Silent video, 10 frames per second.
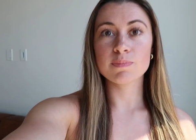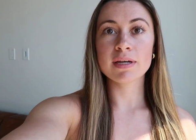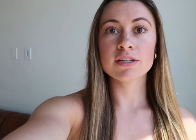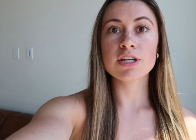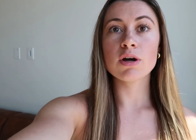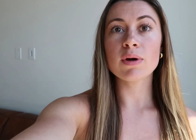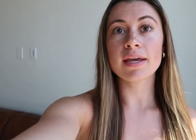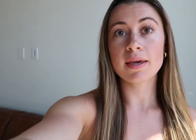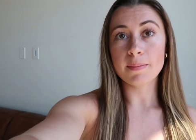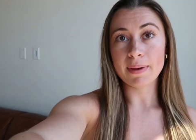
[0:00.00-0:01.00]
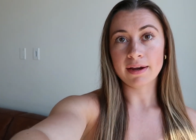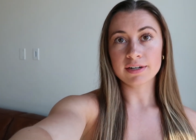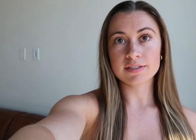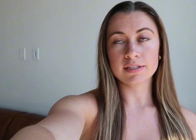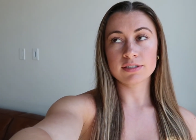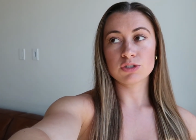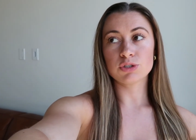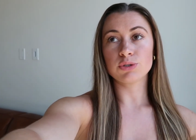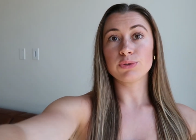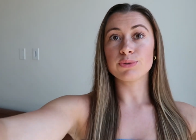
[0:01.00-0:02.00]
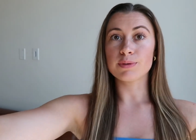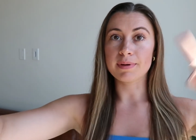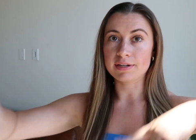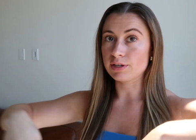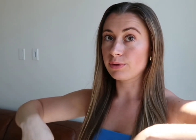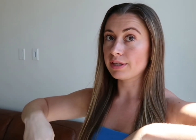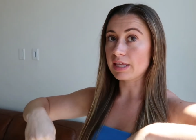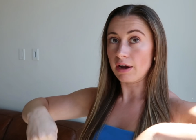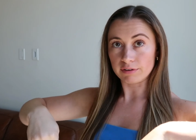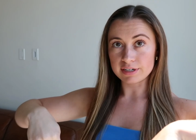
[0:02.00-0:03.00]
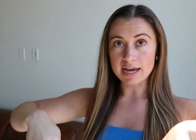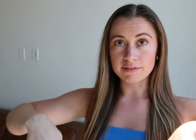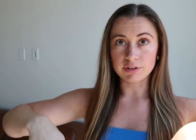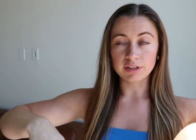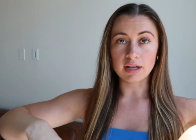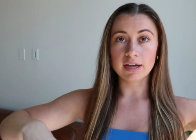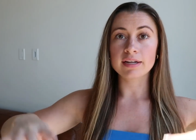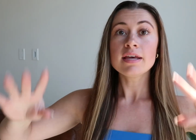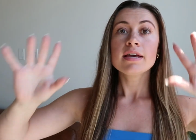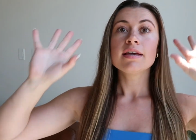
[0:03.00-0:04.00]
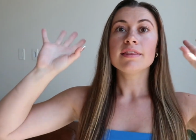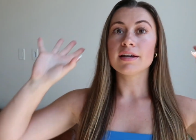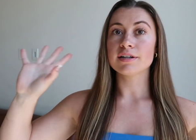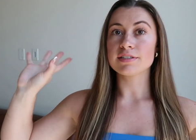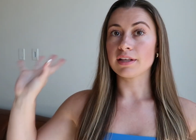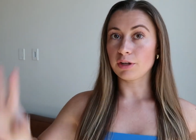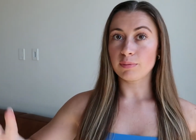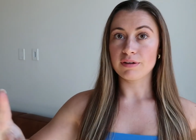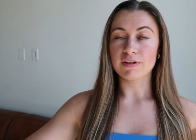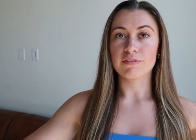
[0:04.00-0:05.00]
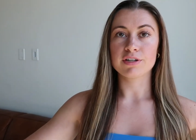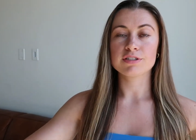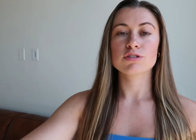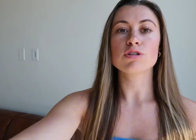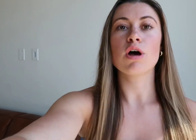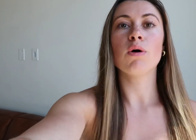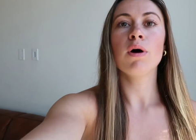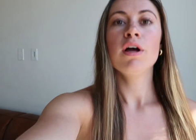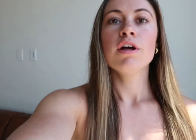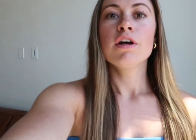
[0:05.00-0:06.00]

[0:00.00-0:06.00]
bandeau, in comparison to the bandeau that they already have online, there's a little bit of a difference. So